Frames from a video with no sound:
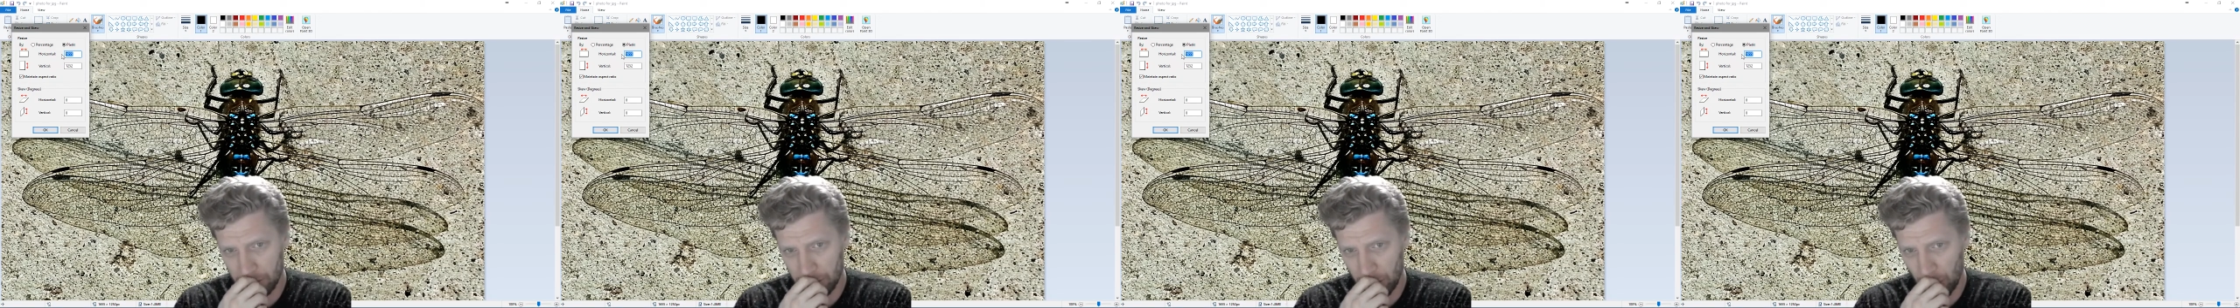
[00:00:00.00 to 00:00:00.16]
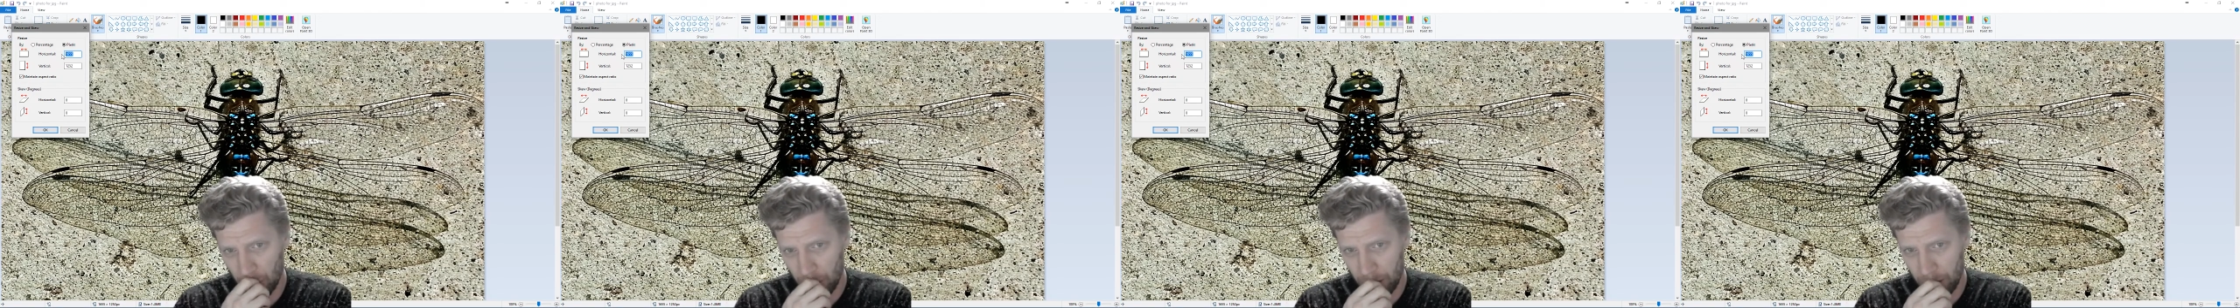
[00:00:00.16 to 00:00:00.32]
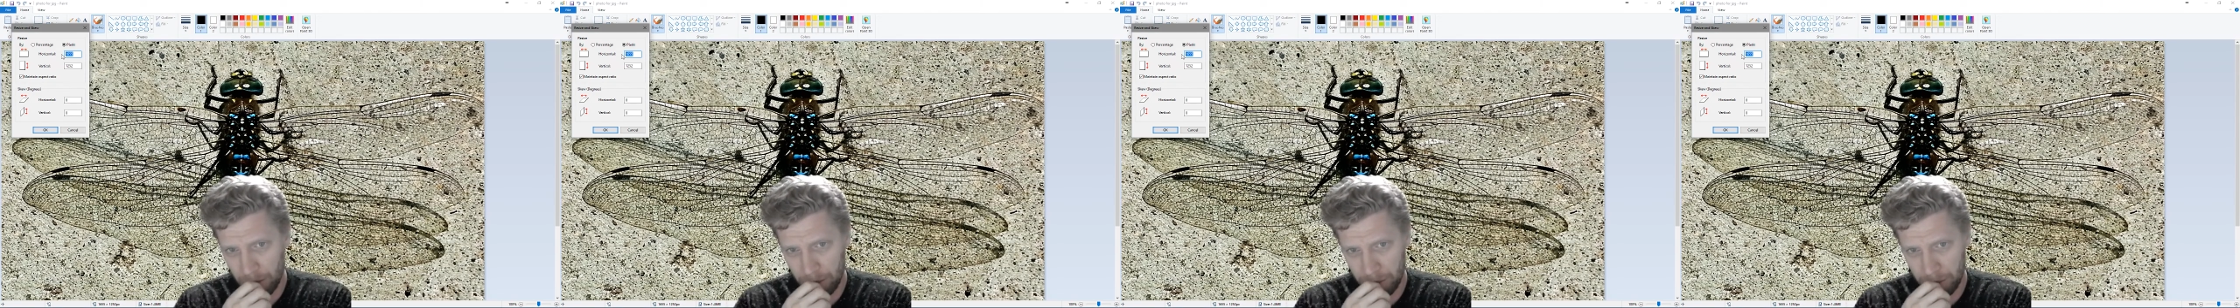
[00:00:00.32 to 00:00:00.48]

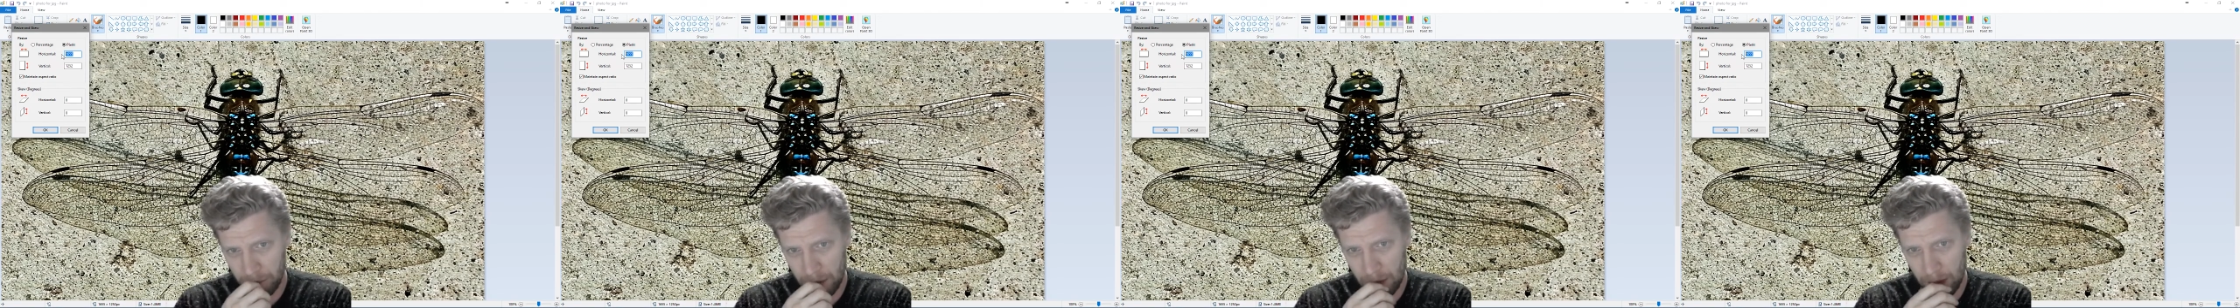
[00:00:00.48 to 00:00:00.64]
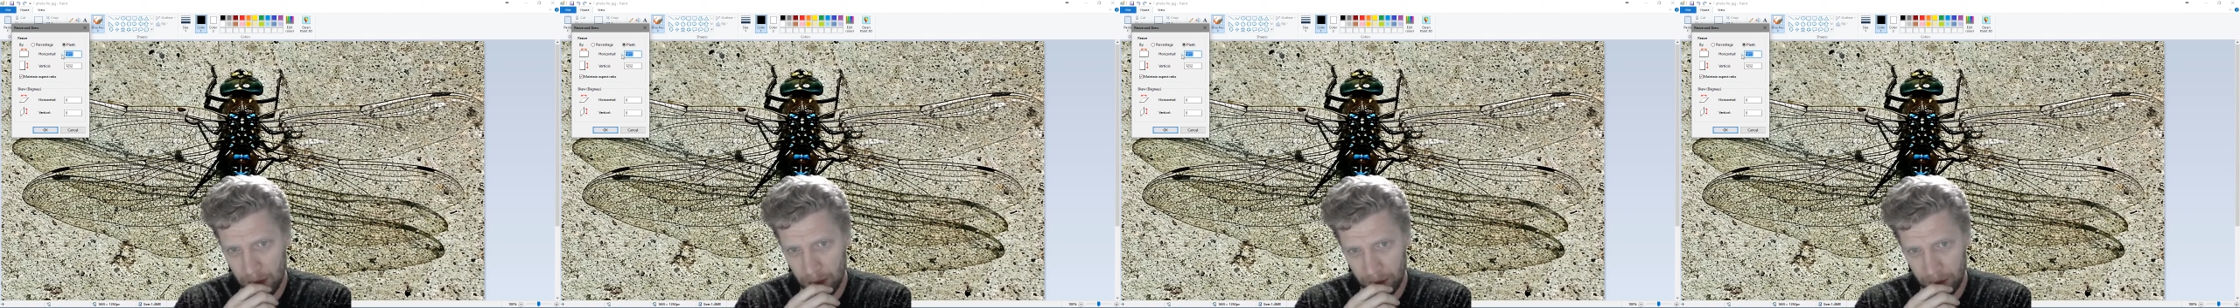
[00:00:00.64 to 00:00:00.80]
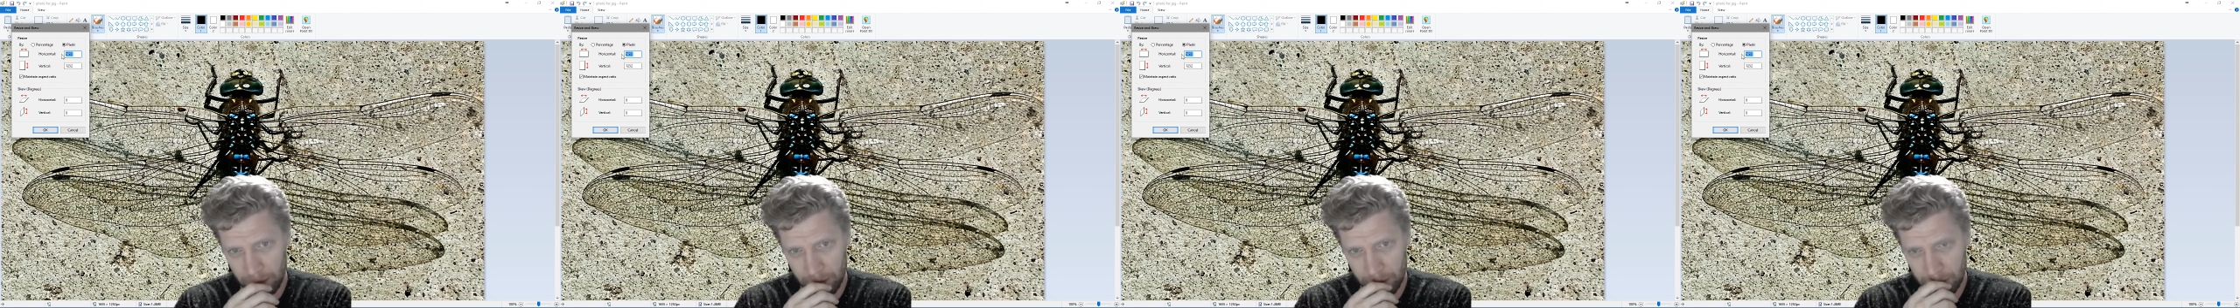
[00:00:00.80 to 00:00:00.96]
or
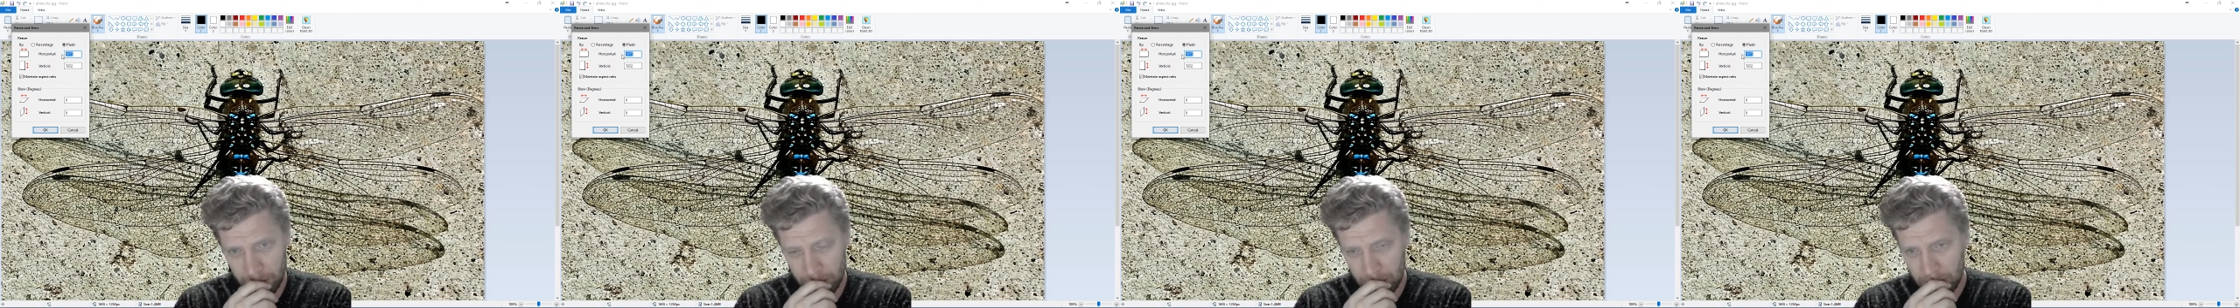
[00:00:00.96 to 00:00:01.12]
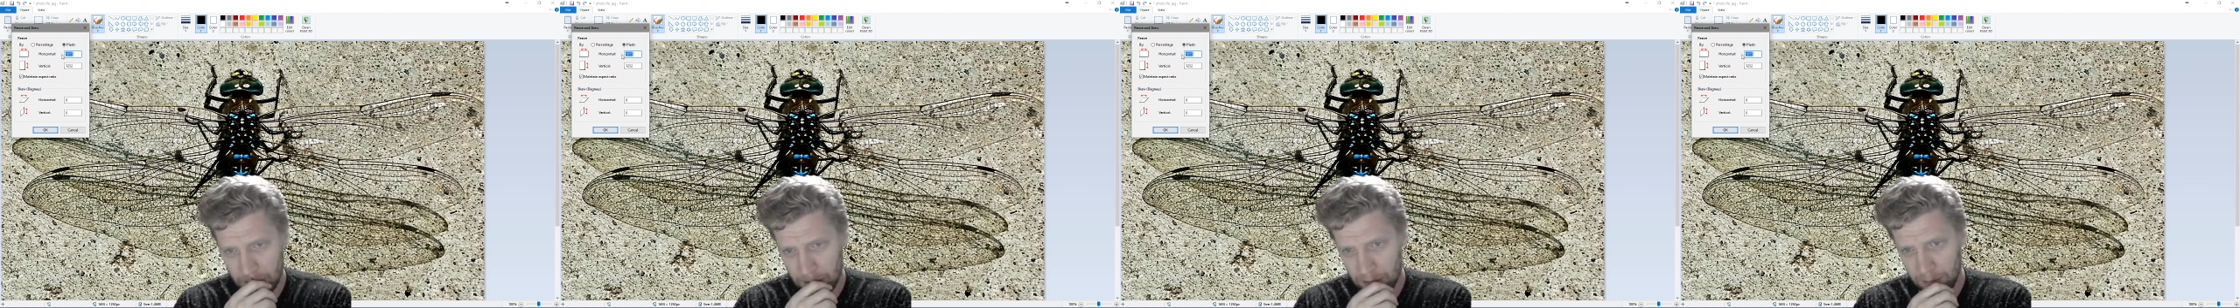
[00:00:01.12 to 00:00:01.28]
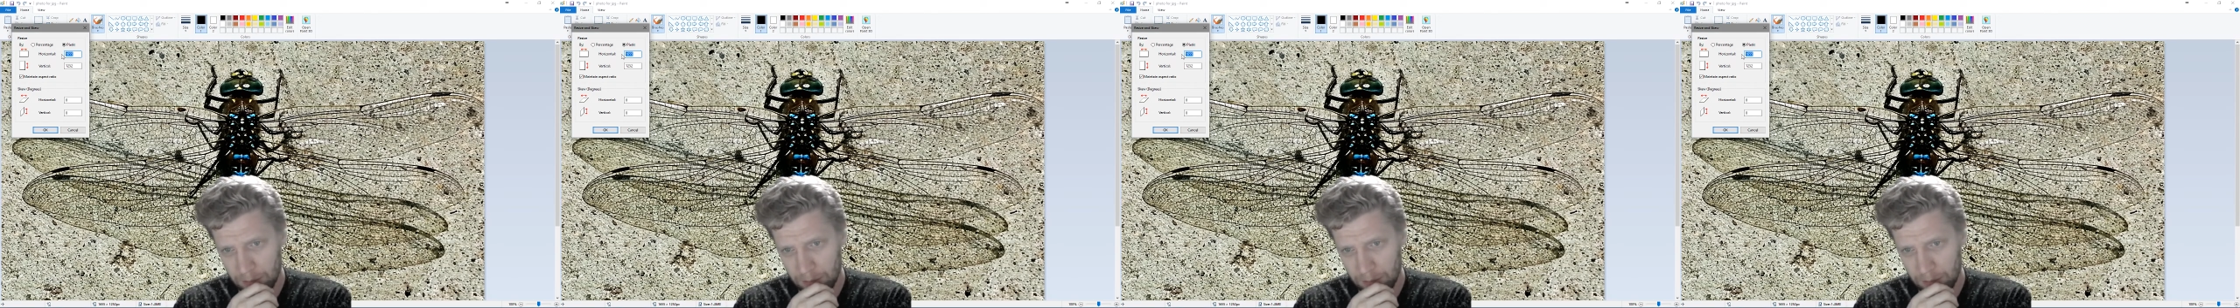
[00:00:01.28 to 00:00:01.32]
300